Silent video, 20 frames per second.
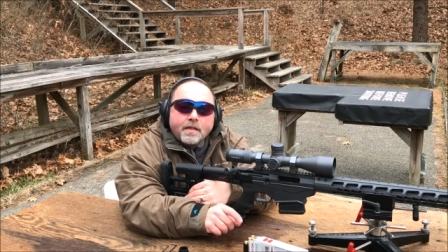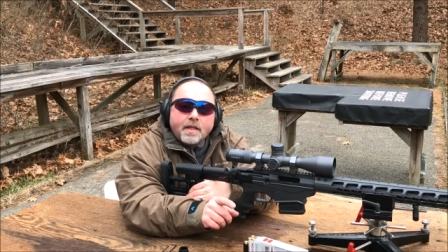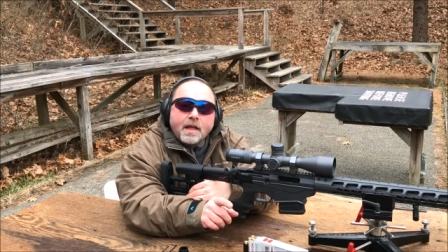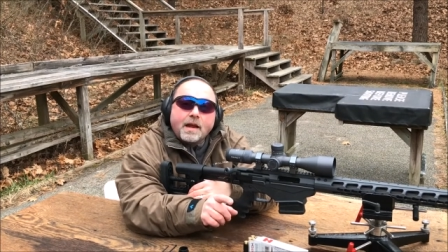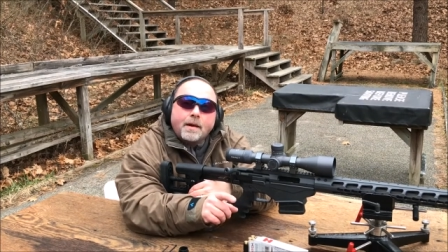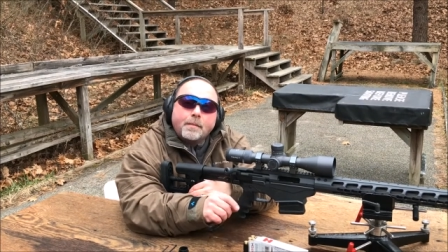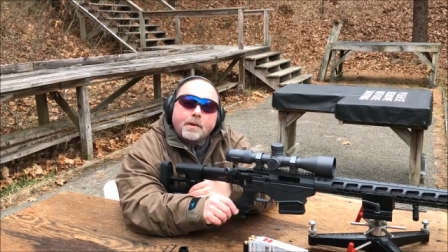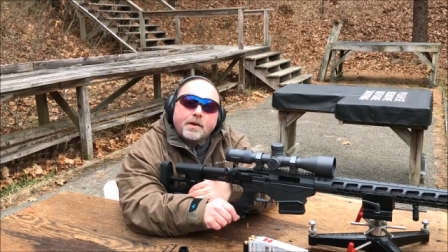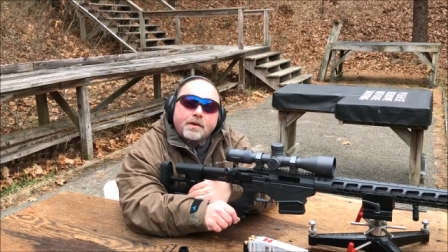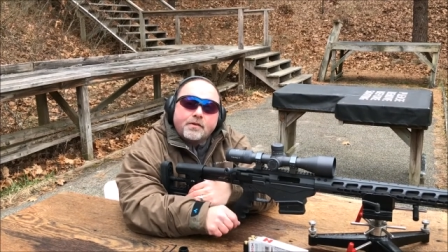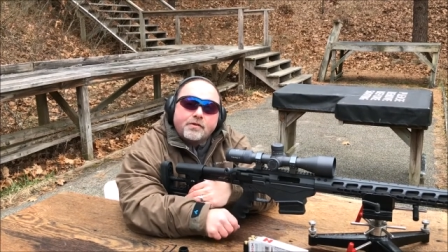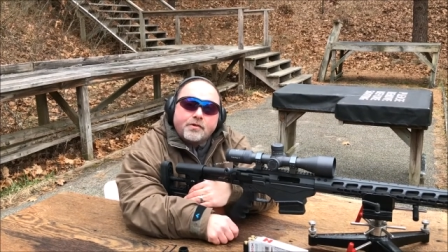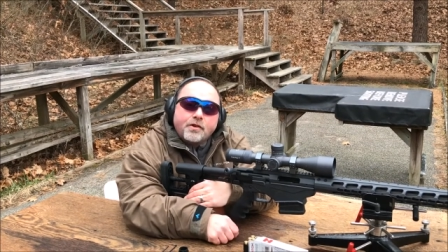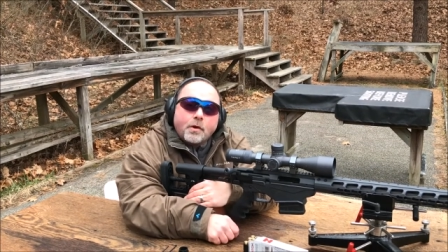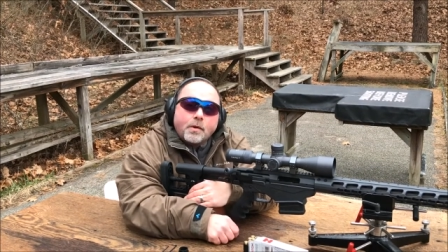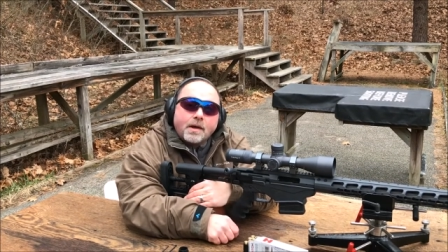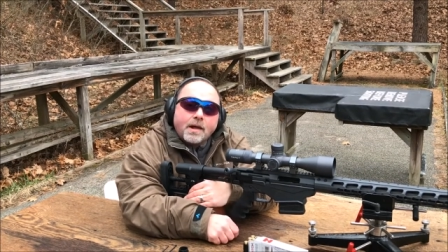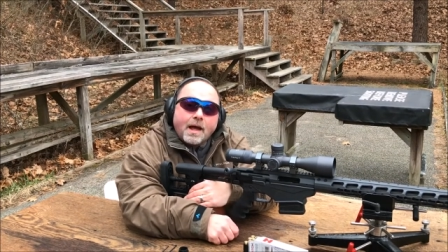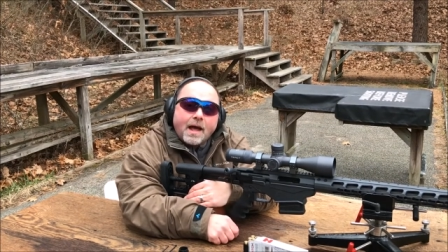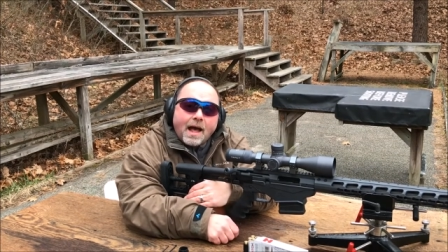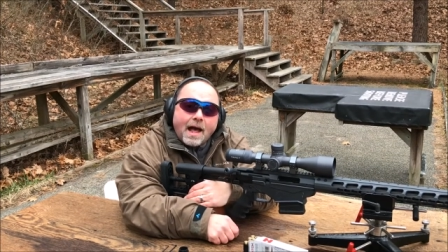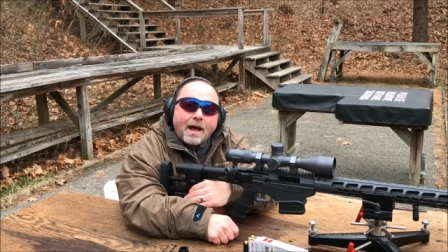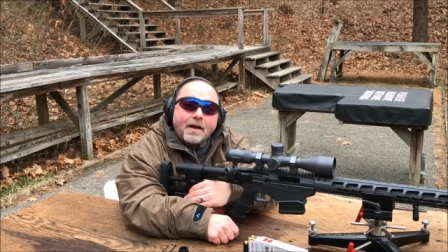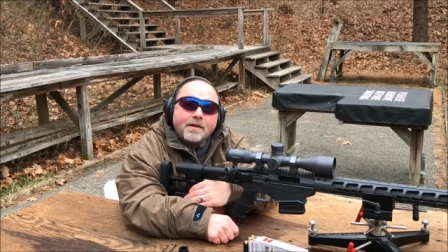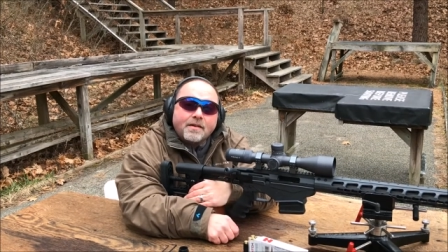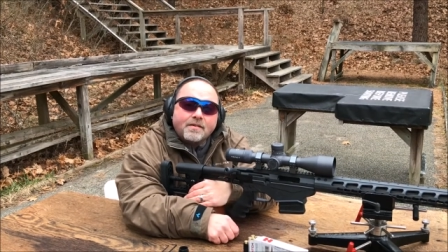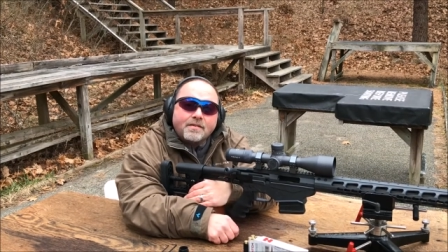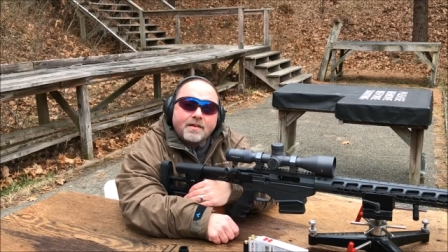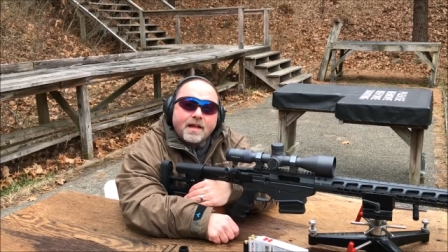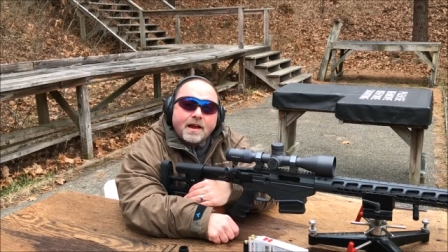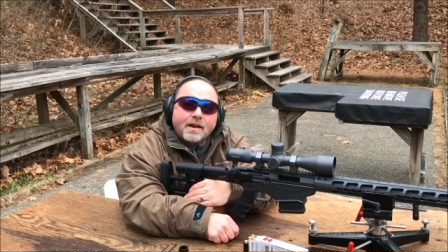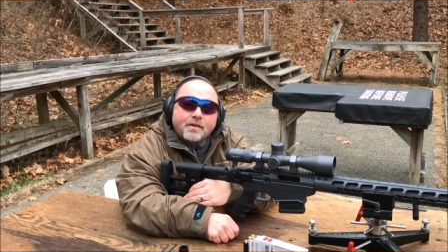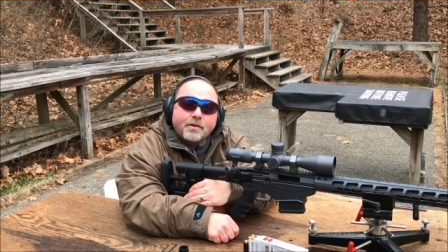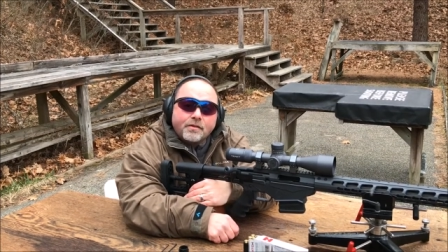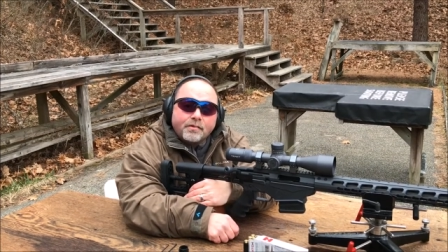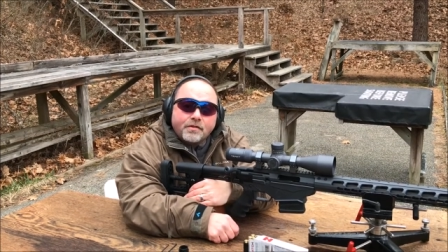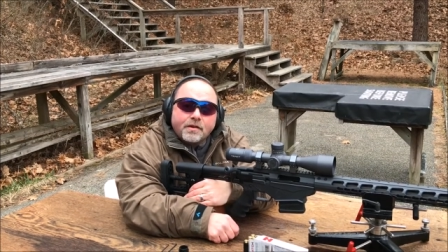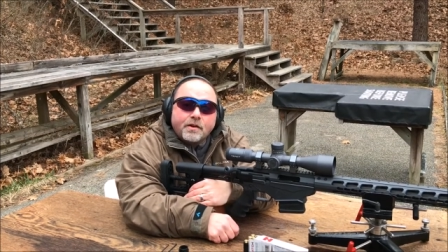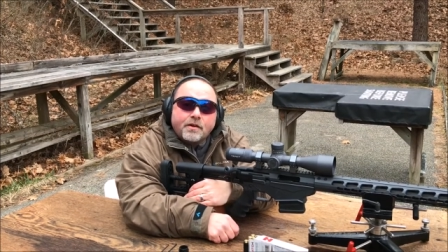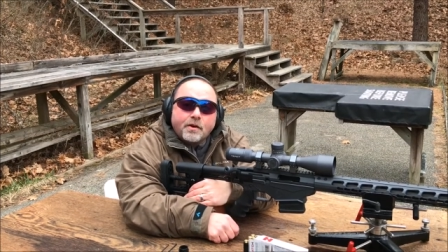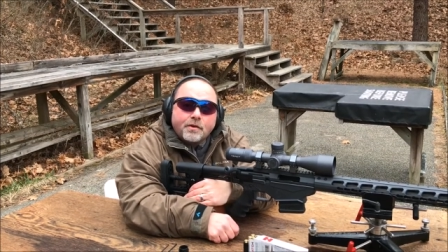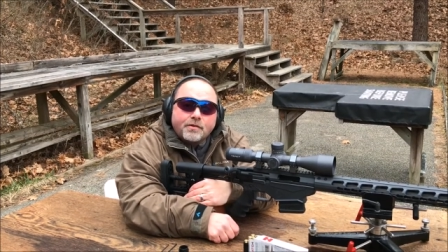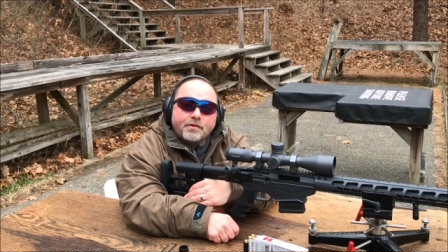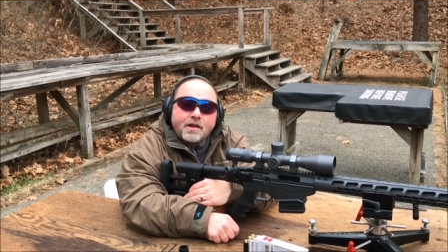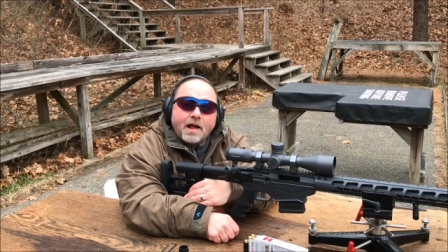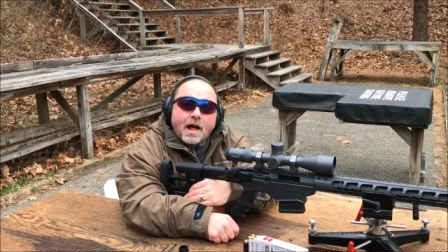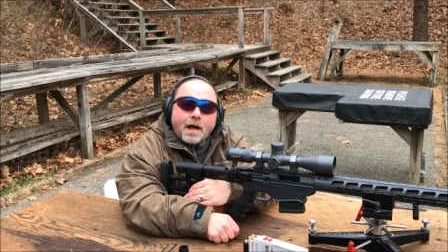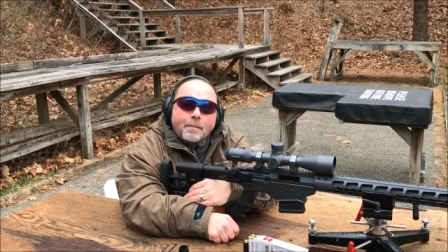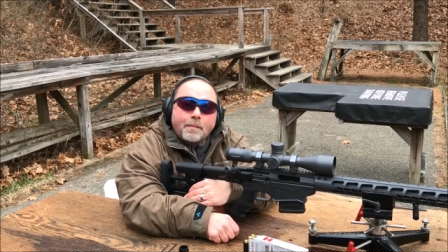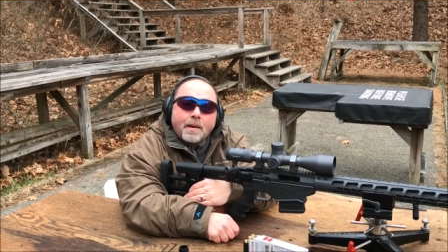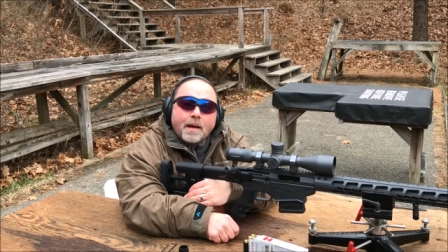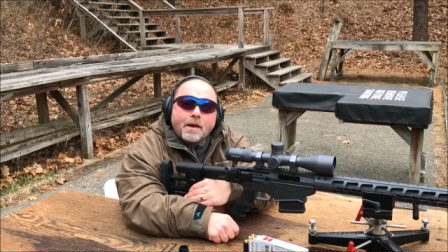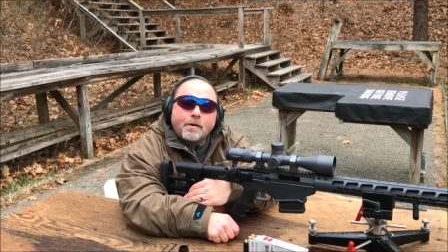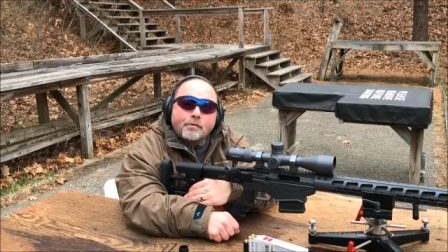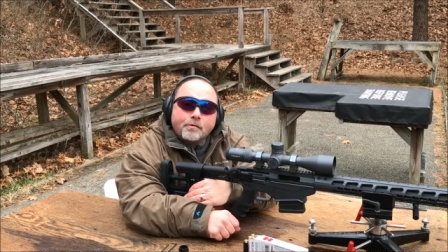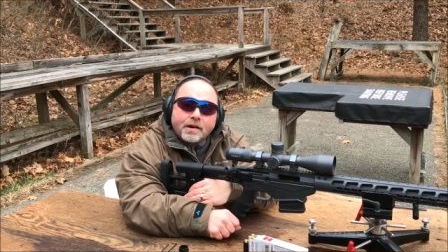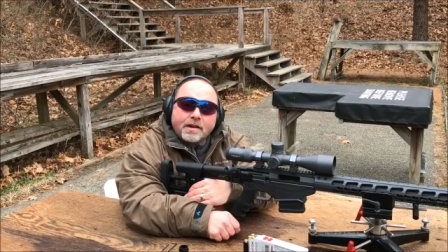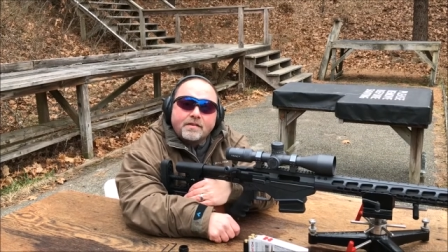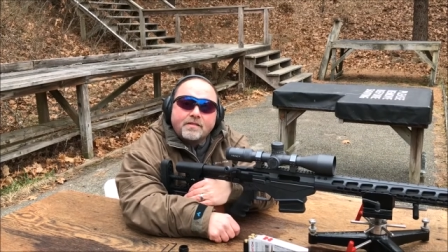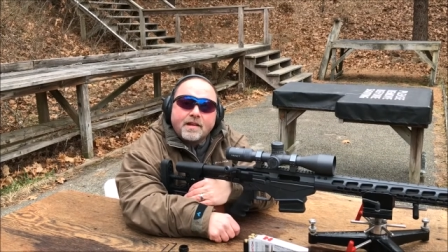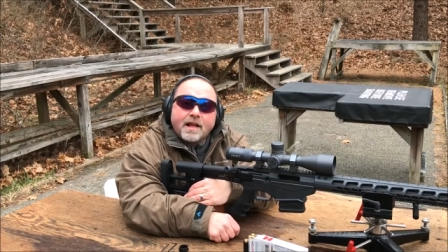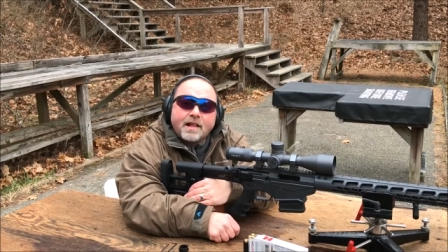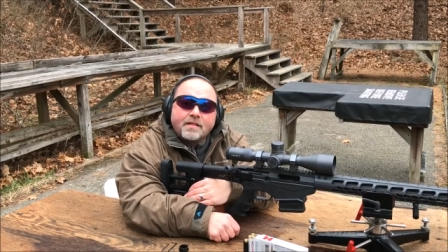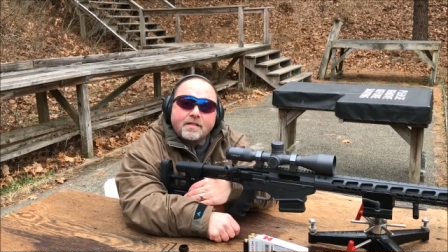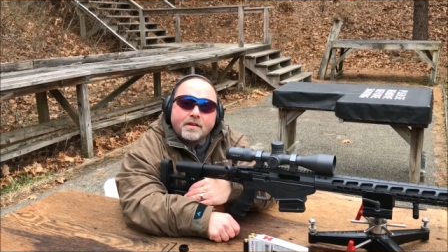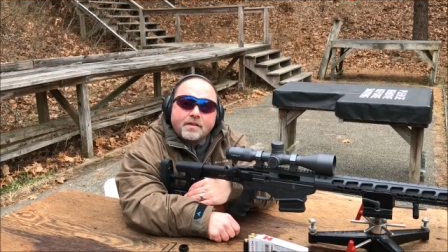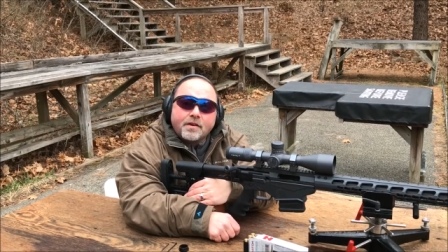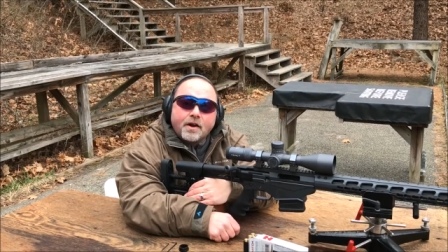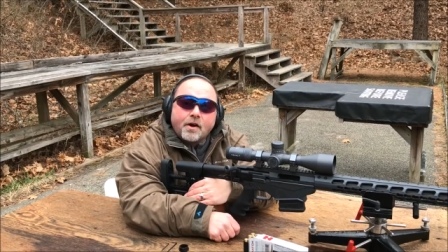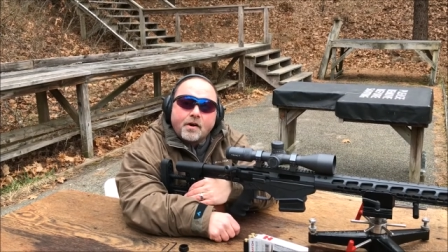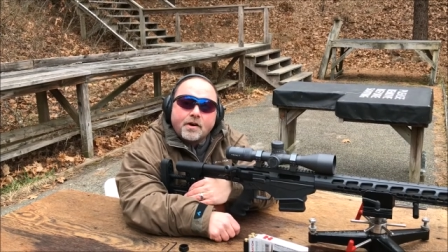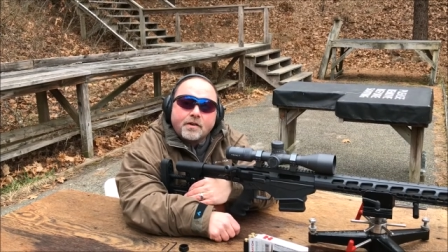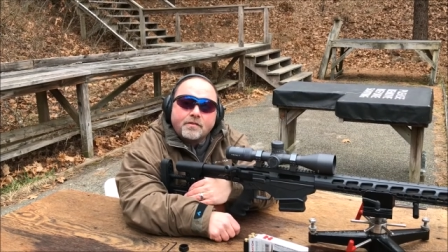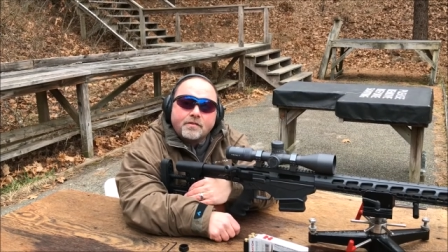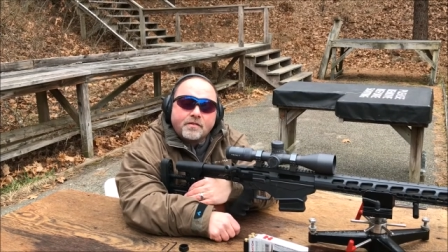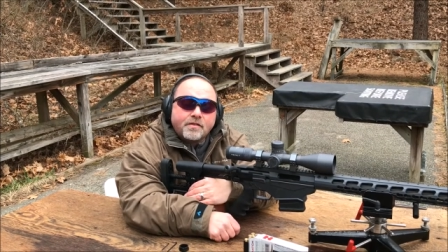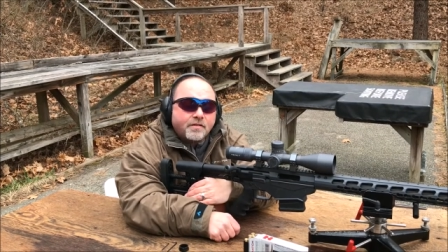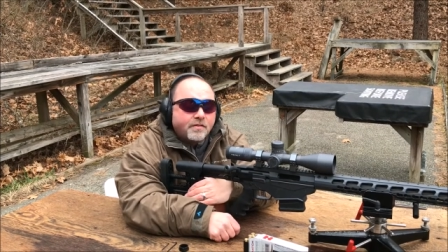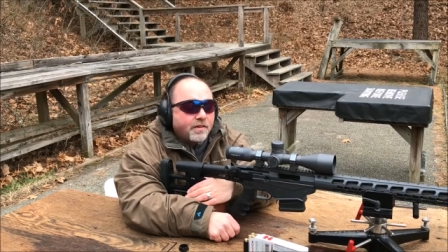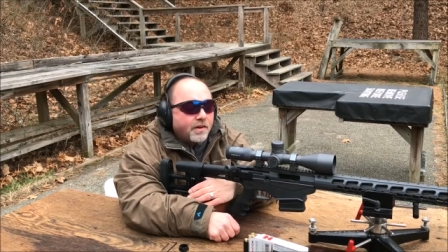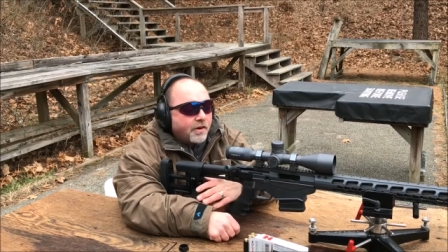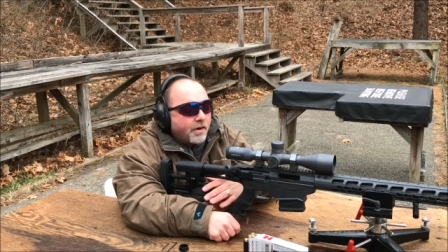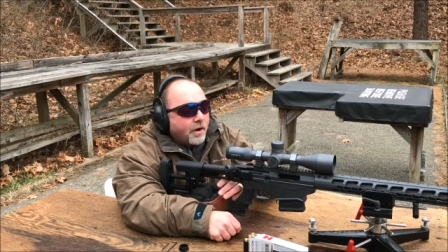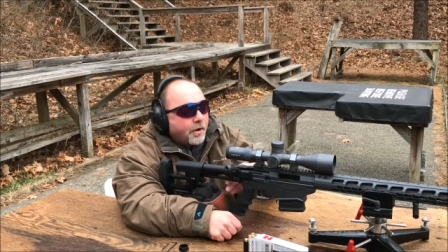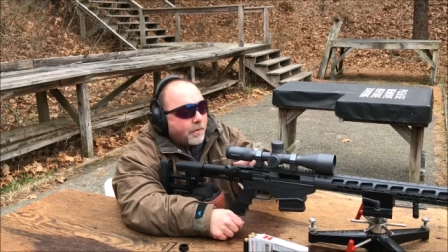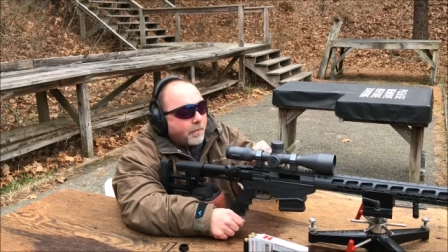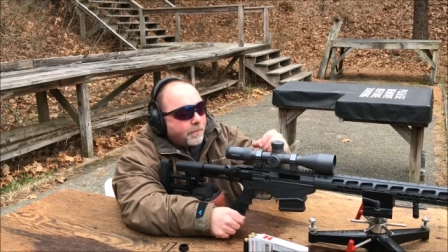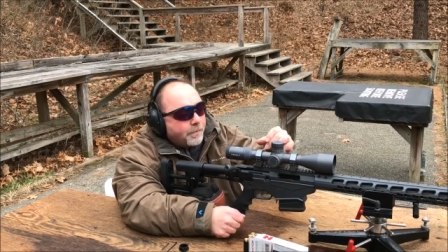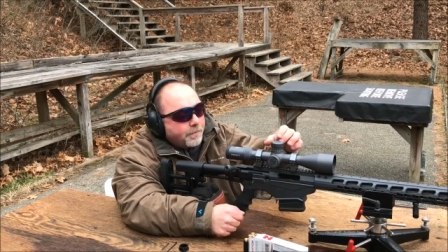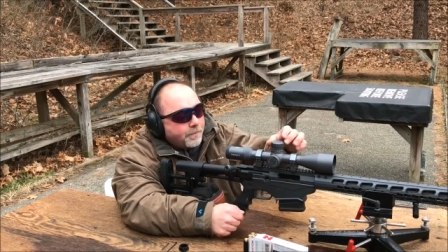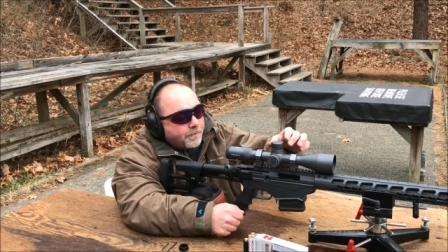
then I'm going to show you how to set your zero stop and reset the turrets to zero.